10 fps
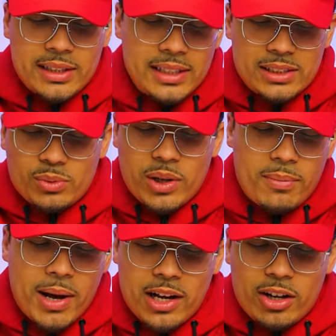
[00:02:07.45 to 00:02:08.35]
This is one of
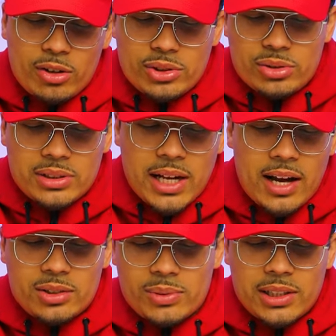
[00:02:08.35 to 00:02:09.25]
my go-to
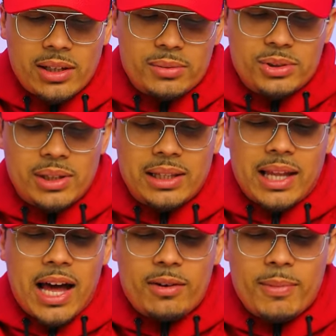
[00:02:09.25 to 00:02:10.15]
styles when it comes to a
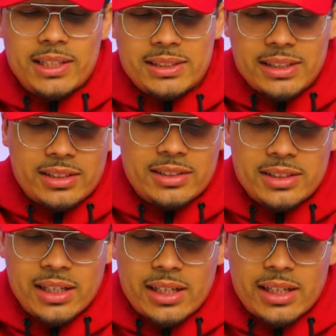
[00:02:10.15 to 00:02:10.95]
lot of my sneakers,